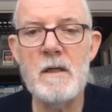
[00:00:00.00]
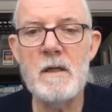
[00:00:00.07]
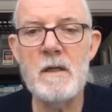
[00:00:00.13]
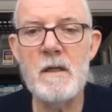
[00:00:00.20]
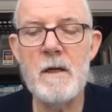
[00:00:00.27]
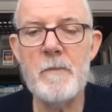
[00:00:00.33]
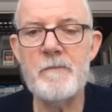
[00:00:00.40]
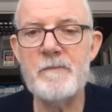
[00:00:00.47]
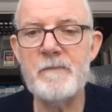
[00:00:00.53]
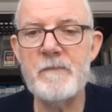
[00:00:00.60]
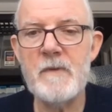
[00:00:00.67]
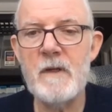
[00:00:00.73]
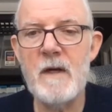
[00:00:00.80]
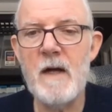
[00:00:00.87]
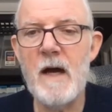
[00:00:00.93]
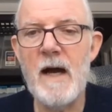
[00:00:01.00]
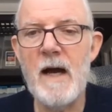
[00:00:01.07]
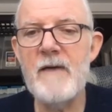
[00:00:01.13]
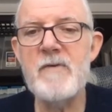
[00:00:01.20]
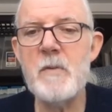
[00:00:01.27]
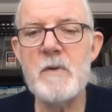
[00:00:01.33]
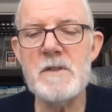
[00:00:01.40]
Um,
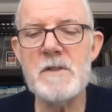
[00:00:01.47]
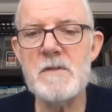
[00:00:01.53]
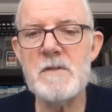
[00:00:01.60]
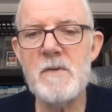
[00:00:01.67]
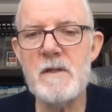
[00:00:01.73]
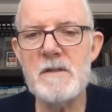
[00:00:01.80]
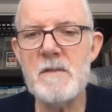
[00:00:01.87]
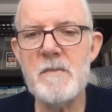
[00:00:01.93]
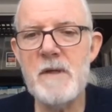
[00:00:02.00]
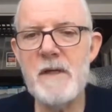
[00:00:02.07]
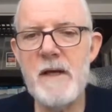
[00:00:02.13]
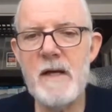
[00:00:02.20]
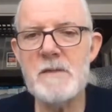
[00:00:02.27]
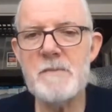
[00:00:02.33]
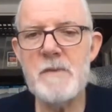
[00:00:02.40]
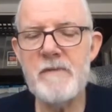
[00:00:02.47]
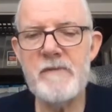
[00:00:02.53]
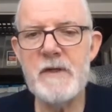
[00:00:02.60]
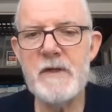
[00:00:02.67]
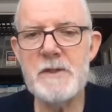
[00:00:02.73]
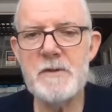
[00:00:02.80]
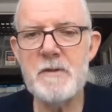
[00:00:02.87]
every once in a while, somebody asks me if
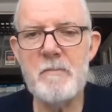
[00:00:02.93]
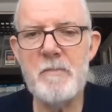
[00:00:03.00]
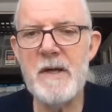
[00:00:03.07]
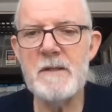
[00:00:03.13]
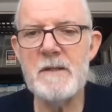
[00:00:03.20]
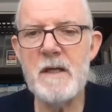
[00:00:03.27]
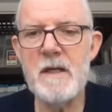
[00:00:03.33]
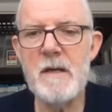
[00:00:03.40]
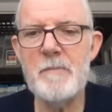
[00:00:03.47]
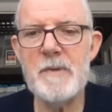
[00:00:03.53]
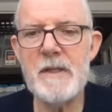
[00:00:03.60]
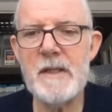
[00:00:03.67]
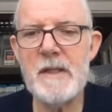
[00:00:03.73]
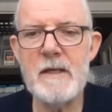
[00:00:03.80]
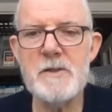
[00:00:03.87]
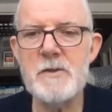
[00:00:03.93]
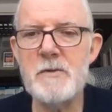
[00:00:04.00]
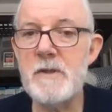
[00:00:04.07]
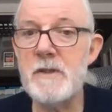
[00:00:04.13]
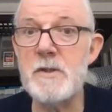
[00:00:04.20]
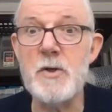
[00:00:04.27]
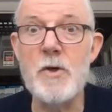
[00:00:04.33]
they should bend it up, and the
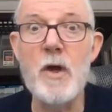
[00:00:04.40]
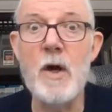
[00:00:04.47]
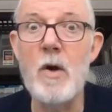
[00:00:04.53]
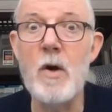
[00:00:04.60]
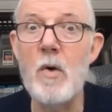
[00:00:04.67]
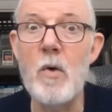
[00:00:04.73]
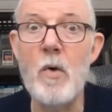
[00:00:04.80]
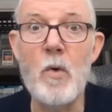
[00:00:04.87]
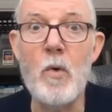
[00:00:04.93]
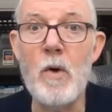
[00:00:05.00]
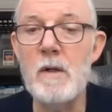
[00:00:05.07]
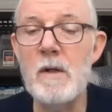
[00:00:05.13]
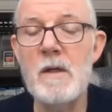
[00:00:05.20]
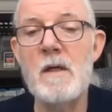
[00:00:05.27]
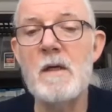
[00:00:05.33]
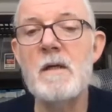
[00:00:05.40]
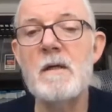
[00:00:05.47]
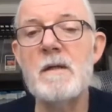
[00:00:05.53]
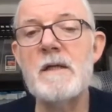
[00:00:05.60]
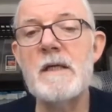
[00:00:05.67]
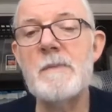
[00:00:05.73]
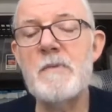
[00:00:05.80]
answer is no.
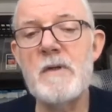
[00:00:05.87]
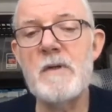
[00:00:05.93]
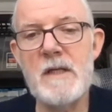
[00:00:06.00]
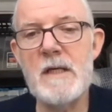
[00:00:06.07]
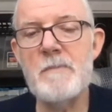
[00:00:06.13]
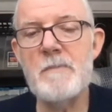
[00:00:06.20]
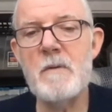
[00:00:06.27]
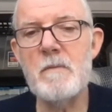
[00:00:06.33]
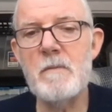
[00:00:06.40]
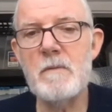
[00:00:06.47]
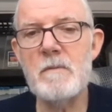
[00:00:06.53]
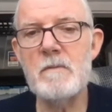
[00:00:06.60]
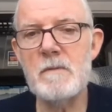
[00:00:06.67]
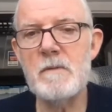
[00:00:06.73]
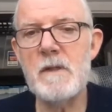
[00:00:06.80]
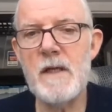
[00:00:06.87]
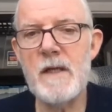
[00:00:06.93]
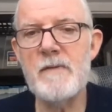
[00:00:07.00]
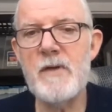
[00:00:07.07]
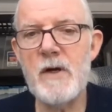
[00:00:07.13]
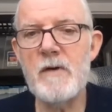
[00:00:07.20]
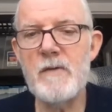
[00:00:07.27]
Keep keep them uh,
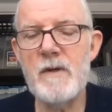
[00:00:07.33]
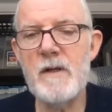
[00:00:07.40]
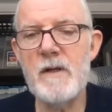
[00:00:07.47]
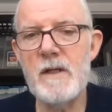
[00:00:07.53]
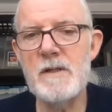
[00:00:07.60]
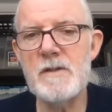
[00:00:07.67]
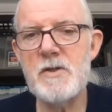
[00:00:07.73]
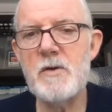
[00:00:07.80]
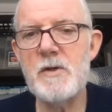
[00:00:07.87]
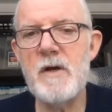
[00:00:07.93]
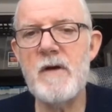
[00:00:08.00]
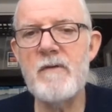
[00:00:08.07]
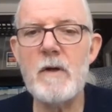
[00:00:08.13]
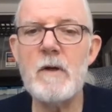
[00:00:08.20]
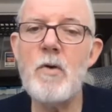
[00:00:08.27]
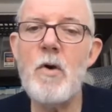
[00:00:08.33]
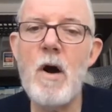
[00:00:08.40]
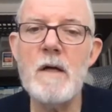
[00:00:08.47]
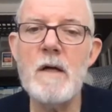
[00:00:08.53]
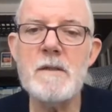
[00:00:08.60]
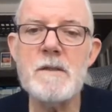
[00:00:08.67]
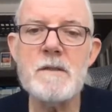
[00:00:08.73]
there so you have a
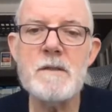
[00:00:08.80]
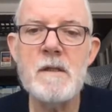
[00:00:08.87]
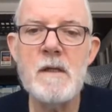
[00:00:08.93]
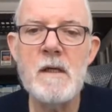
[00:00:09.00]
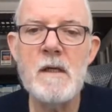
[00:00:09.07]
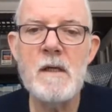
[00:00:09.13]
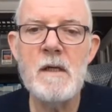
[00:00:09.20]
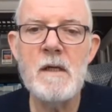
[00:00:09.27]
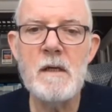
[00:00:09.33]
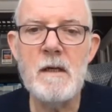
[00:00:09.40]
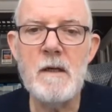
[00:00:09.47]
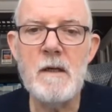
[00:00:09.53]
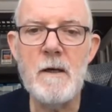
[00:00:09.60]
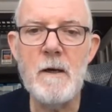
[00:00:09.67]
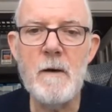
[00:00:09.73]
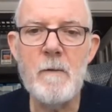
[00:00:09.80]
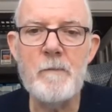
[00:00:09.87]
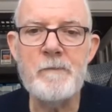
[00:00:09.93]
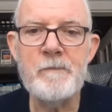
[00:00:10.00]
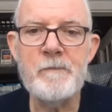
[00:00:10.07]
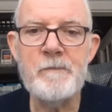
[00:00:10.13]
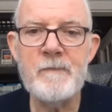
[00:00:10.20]
cross
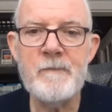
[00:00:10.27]
um,